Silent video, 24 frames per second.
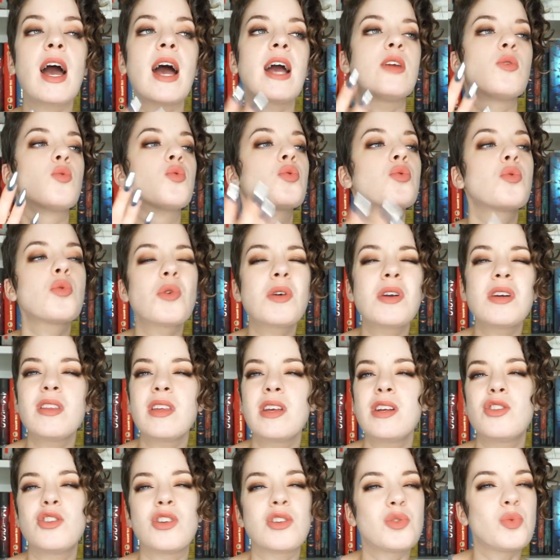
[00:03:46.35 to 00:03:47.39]
I
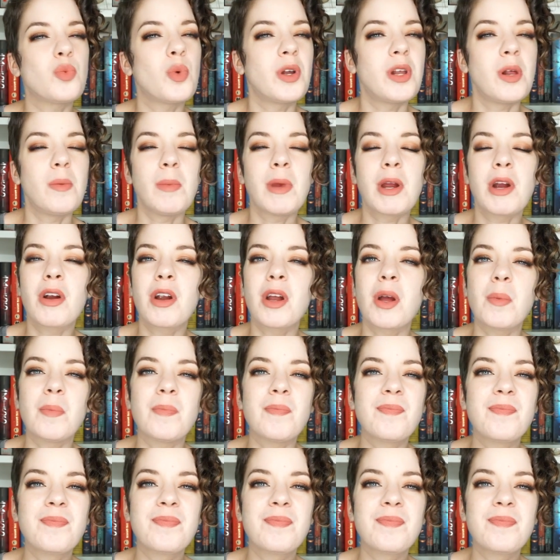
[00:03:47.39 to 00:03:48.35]
really just wanted Miriam.